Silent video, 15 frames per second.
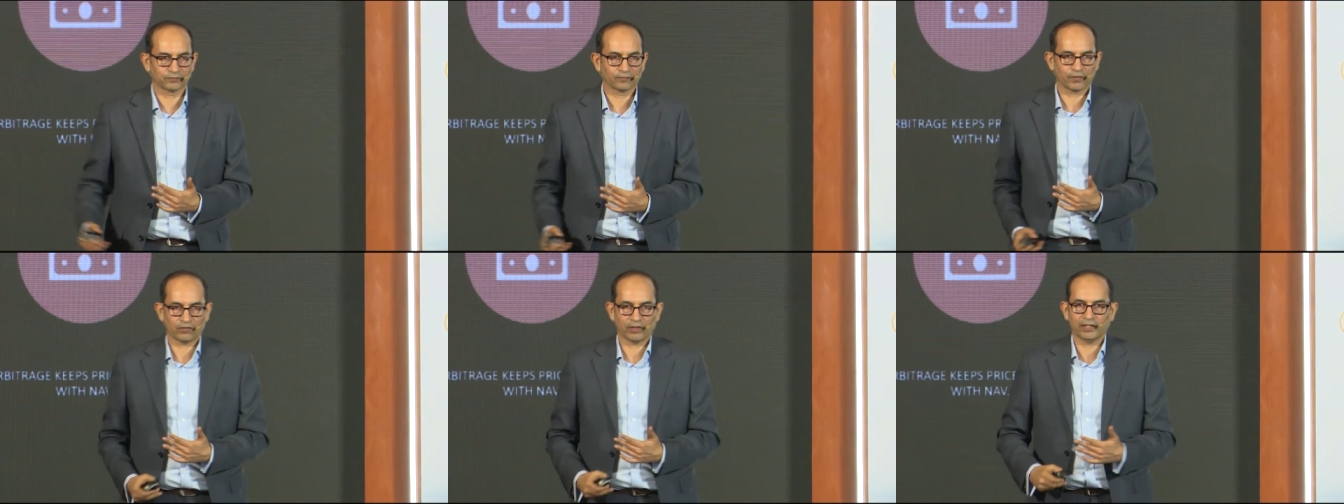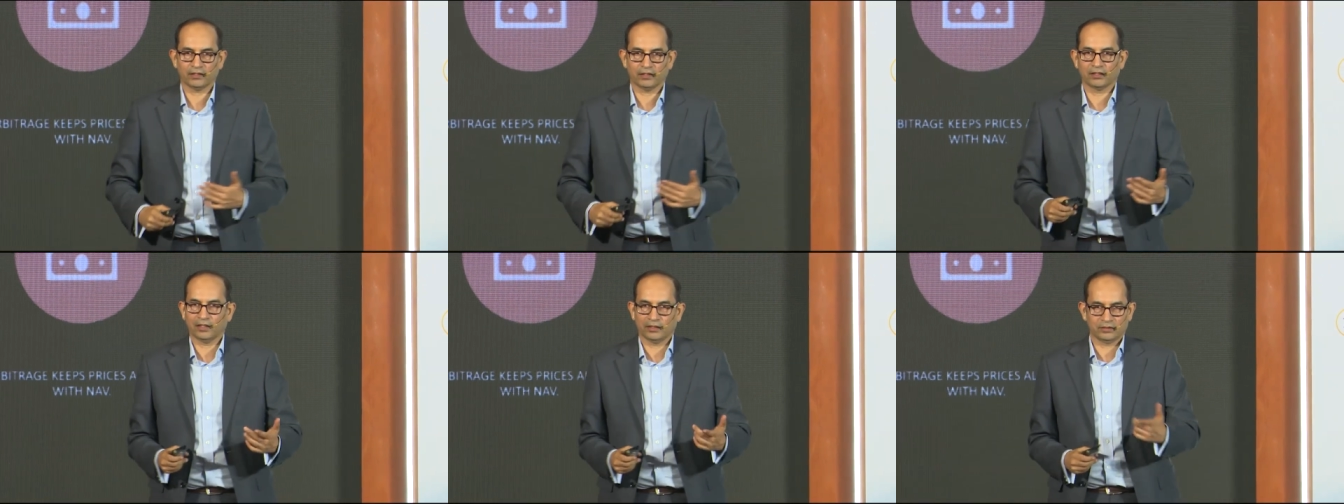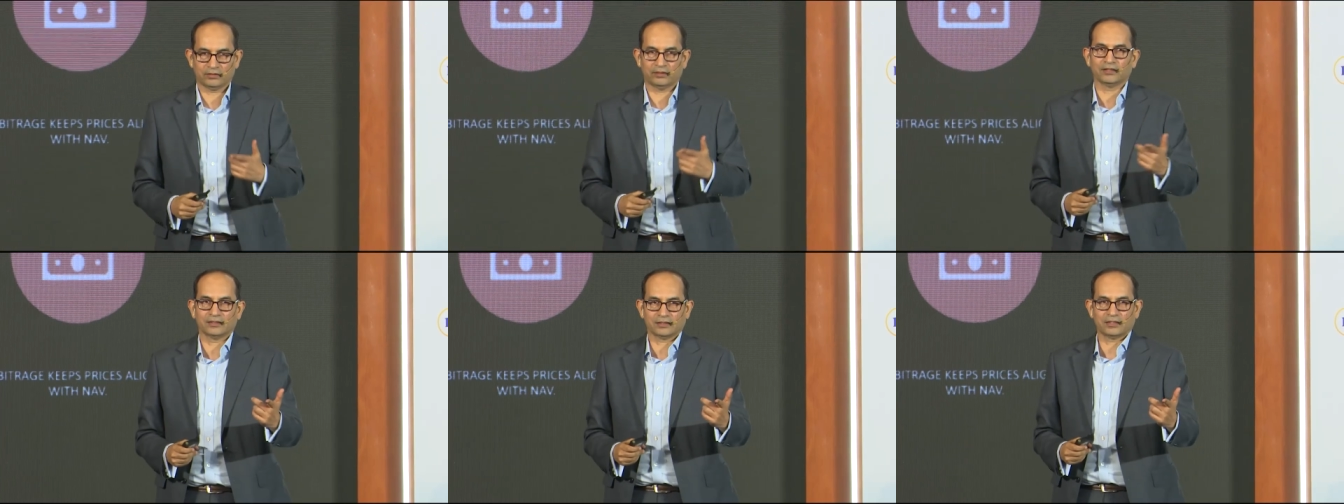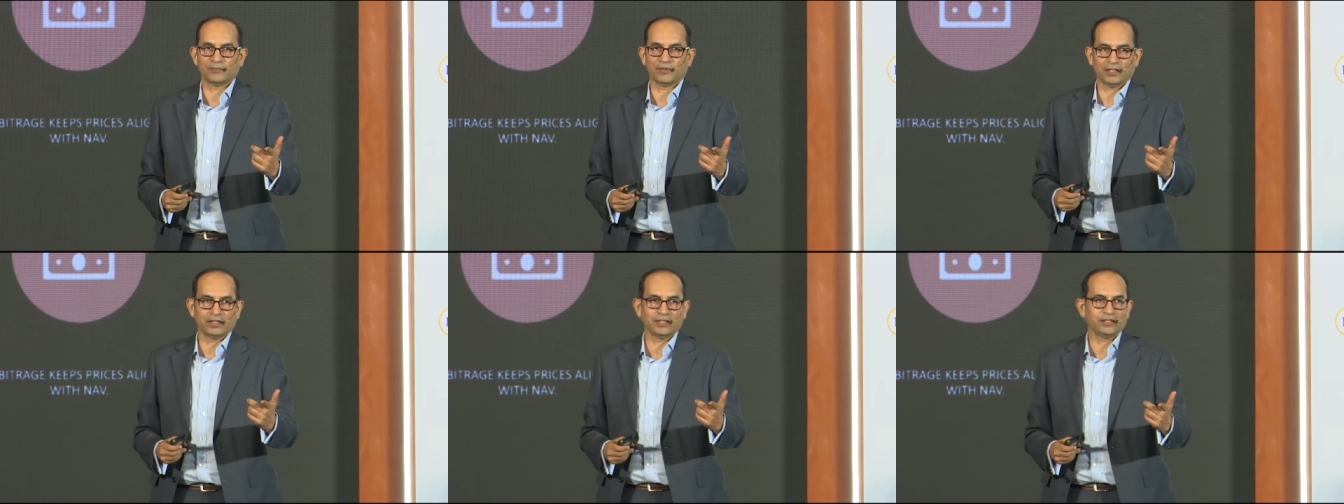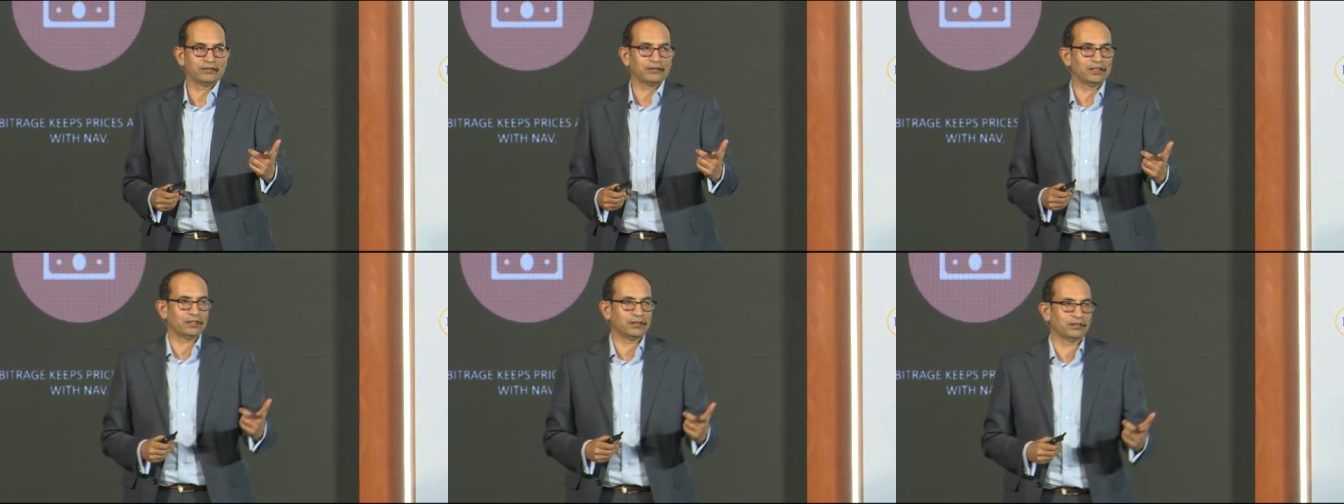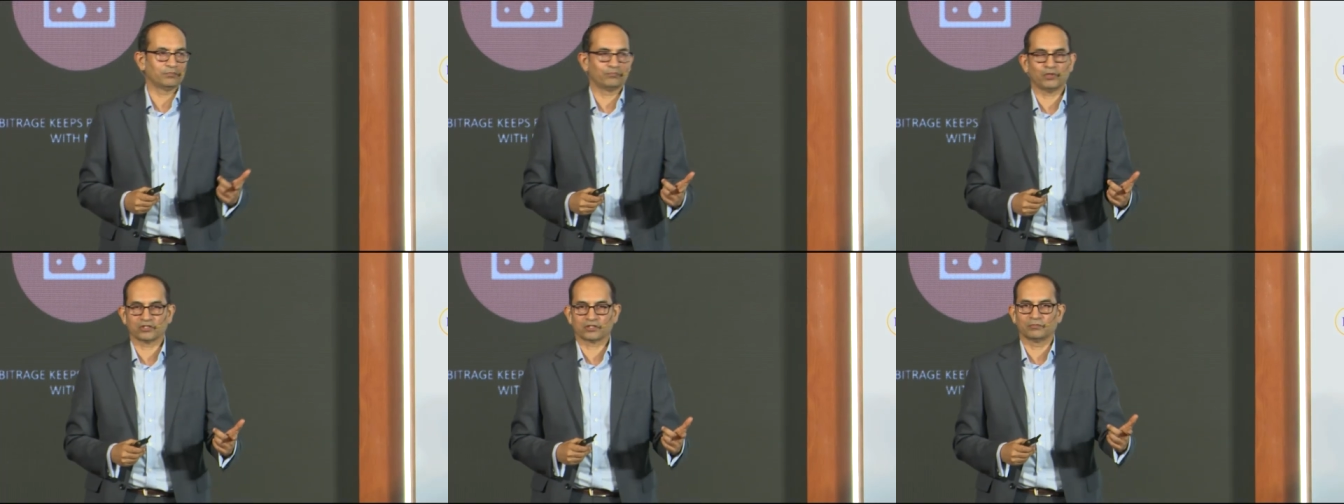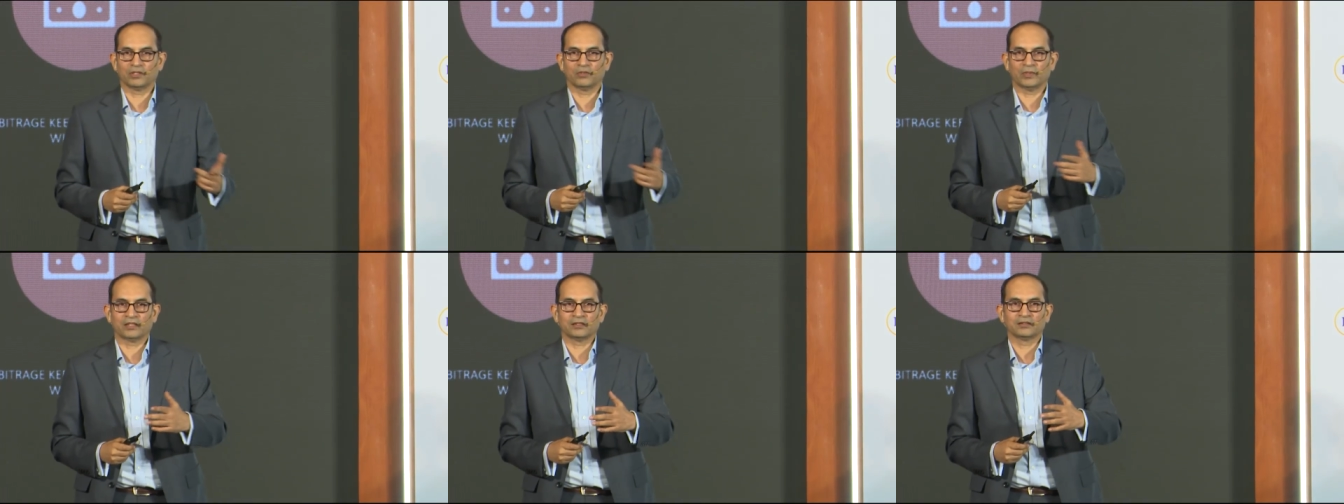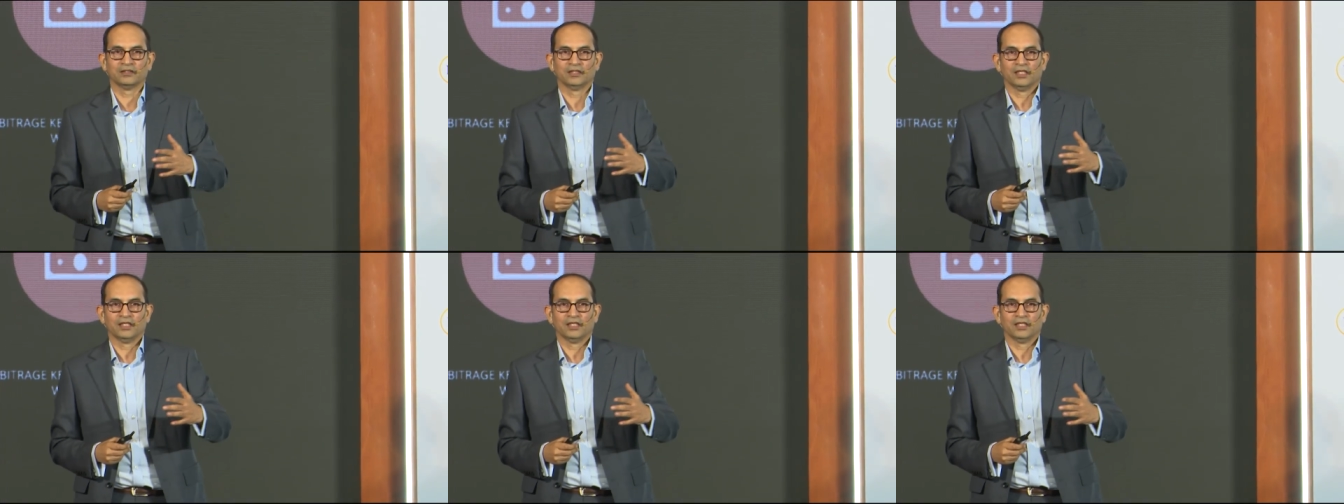Right? And then this is typically possible when